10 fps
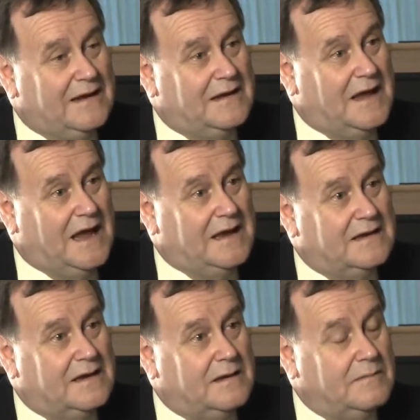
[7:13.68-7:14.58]
And
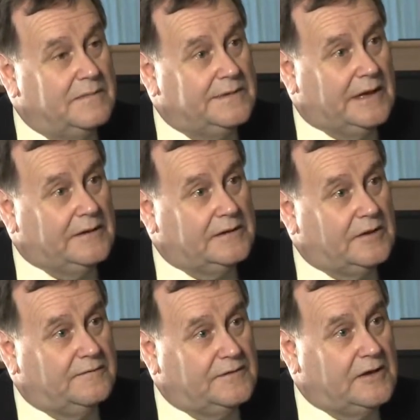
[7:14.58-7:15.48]
a
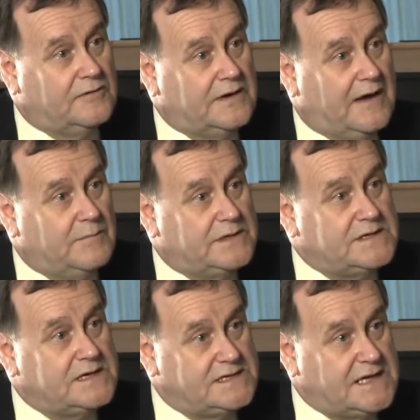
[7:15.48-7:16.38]
lot of local
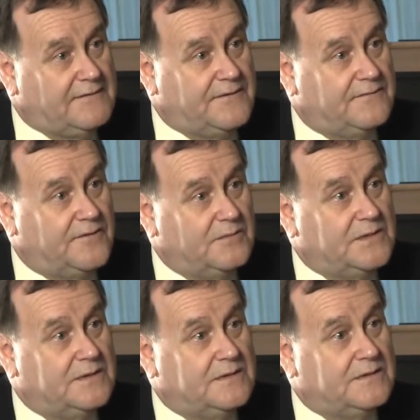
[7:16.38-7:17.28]
governments suffer from